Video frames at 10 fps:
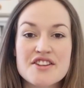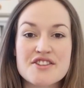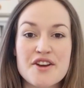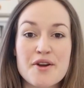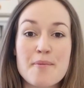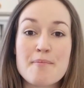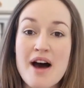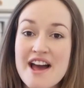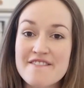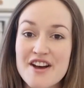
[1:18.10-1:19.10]
So
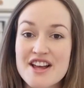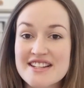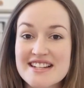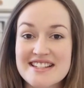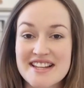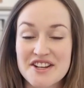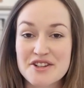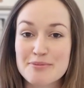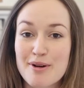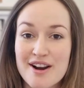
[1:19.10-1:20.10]
my first
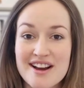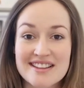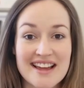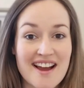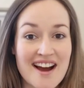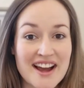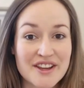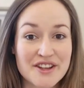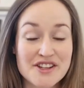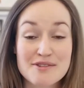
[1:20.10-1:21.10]
essential product that I
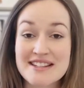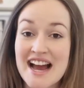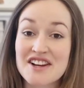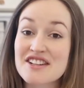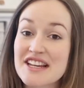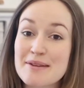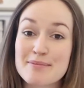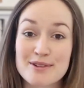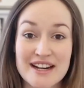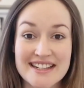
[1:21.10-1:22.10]
used was actually in
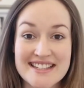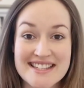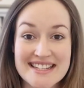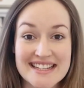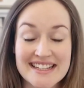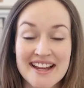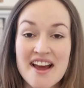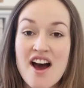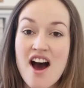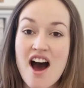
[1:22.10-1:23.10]
pregnancy.
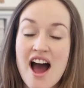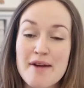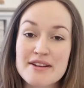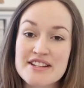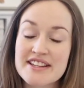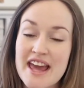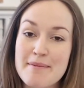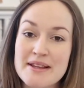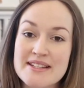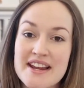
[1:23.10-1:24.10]
I went to the
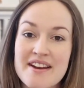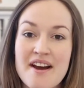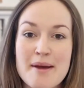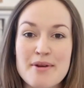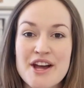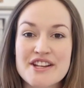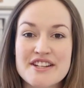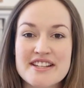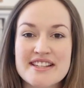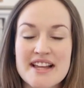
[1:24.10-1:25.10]
chemist and I
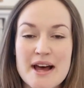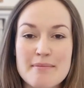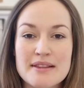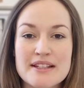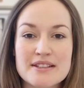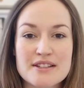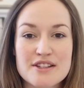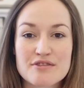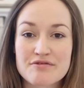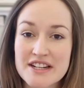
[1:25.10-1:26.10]
purchased some little
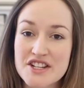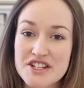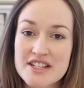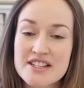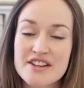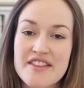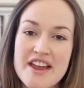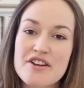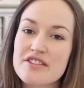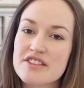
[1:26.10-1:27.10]
syringes. So they're
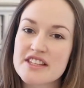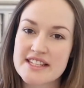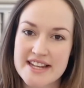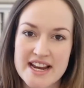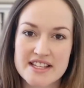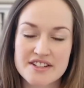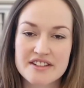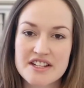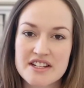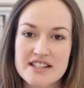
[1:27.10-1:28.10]
not the standard
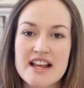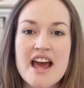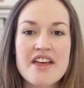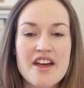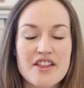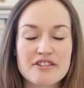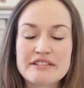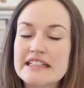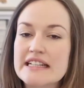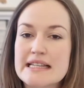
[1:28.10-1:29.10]
syringes, they're the
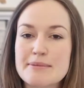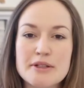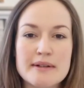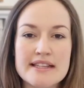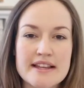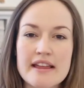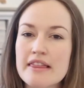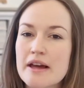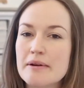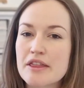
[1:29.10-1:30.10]
really small ones. I think
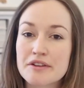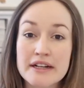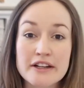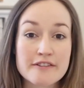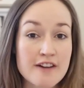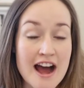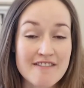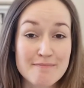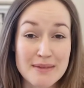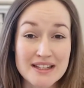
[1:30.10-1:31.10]
they were 3 or 5
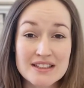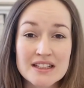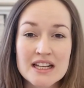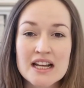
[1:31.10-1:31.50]
mil.